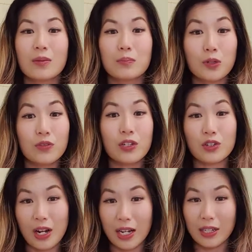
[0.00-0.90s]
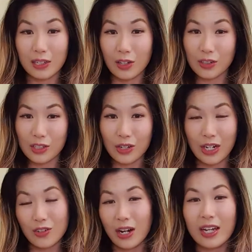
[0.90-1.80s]
move the train along the
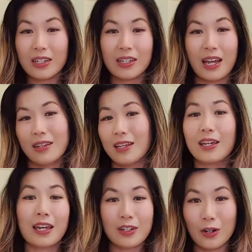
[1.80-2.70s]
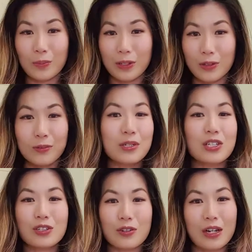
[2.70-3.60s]
train track and they can copy you,
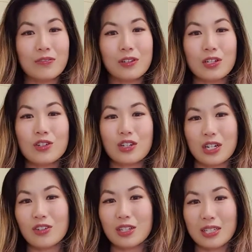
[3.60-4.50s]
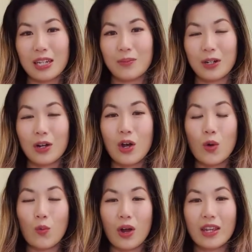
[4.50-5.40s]
which is great for the trajectory schema
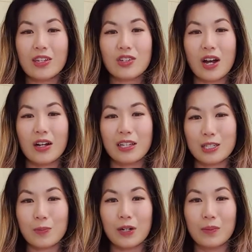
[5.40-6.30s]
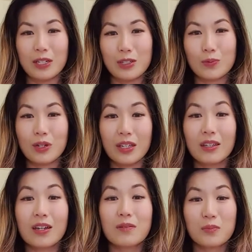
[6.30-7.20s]
where the child experiments
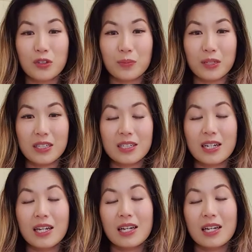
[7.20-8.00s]
with movement.